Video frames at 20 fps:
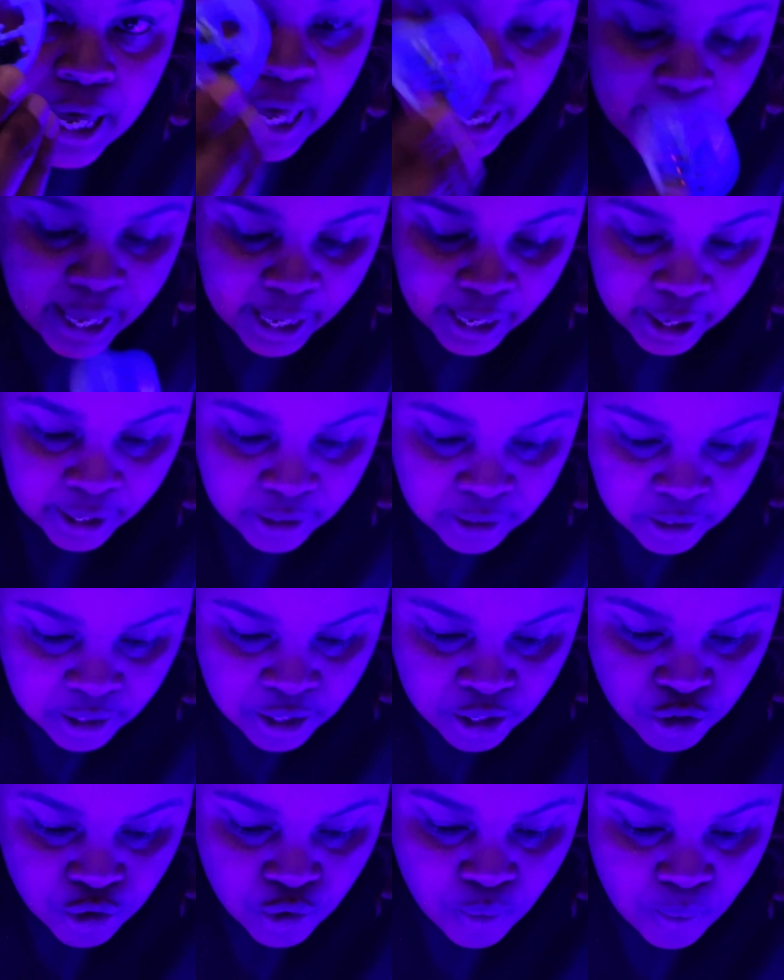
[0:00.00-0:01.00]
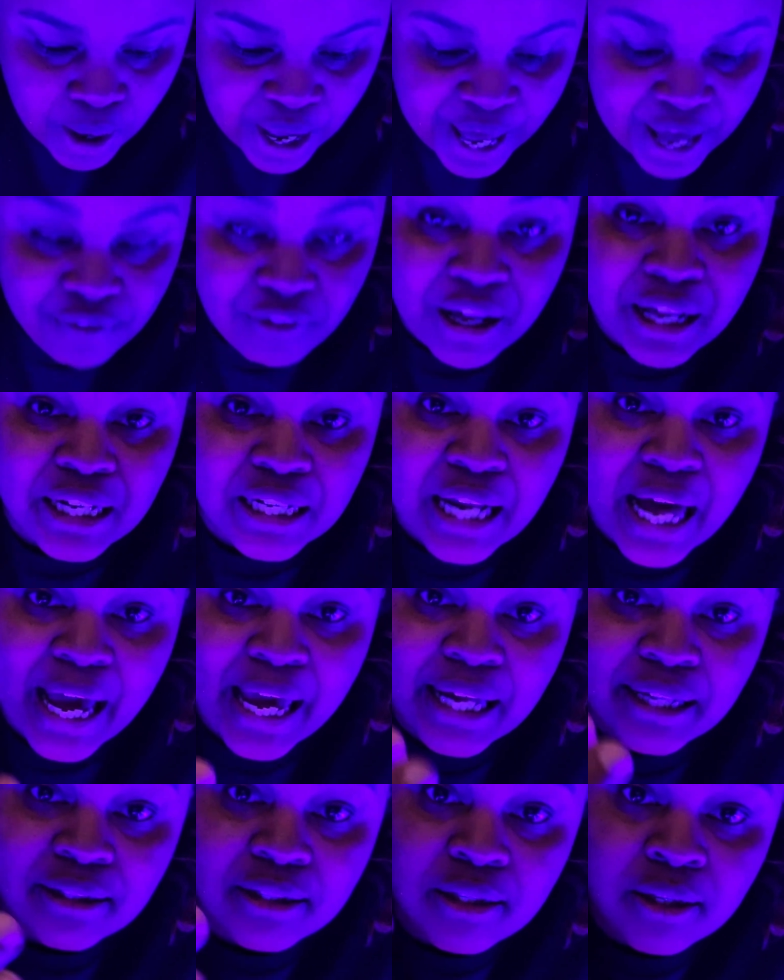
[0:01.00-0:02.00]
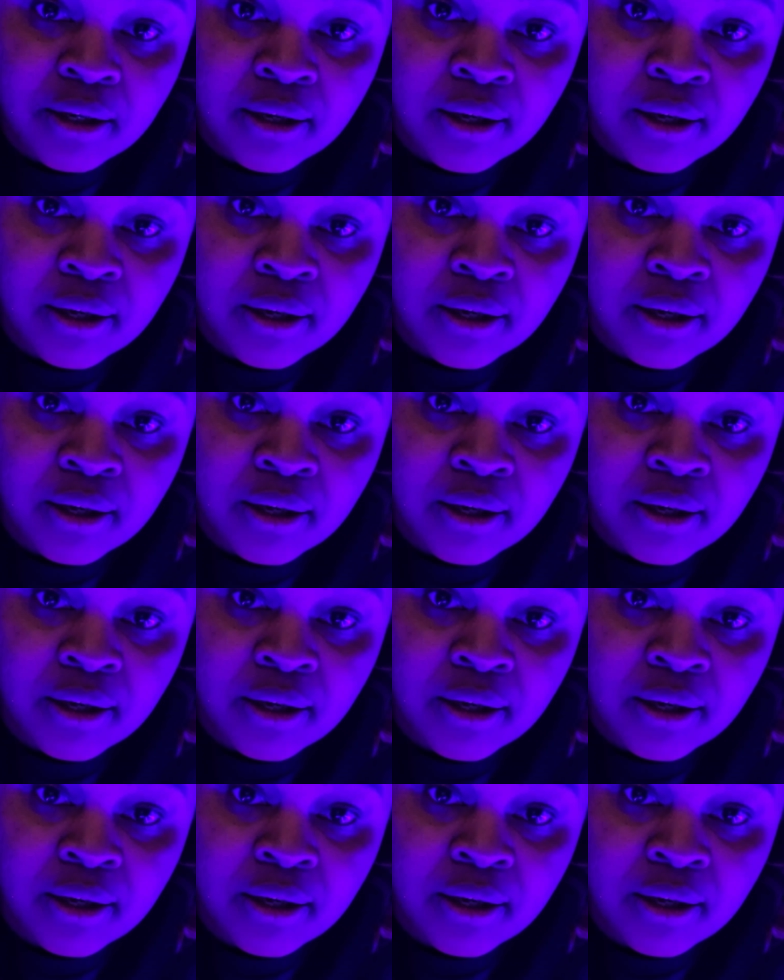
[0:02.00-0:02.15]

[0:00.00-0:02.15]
and you will have a light